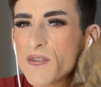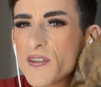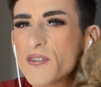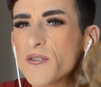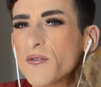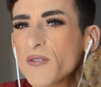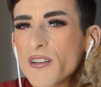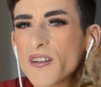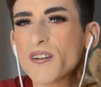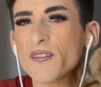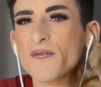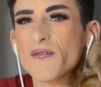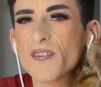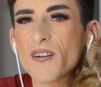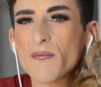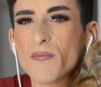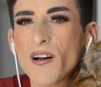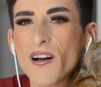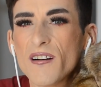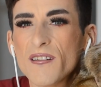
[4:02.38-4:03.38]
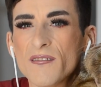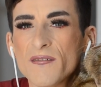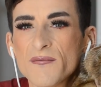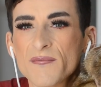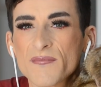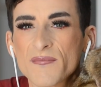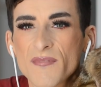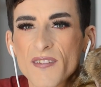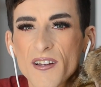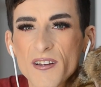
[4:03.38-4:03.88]
me, you little furball.
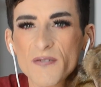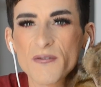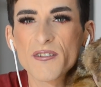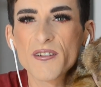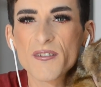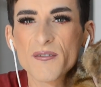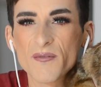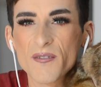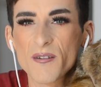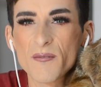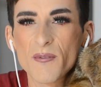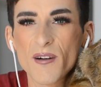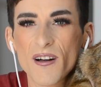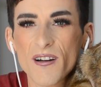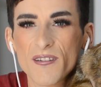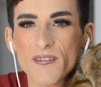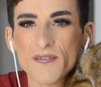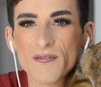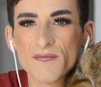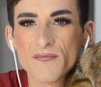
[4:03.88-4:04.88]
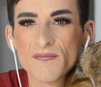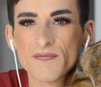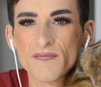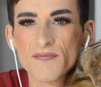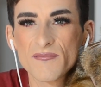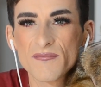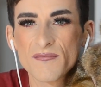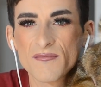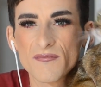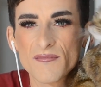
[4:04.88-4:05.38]
Are you a little furball?
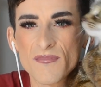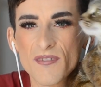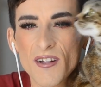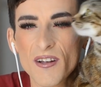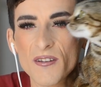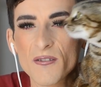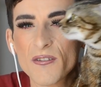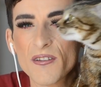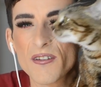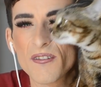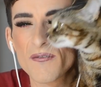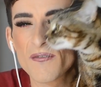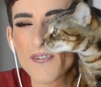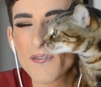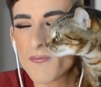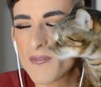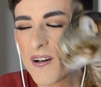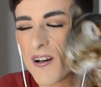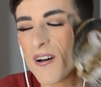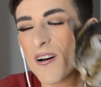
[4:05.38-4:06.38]
Are you a little furball?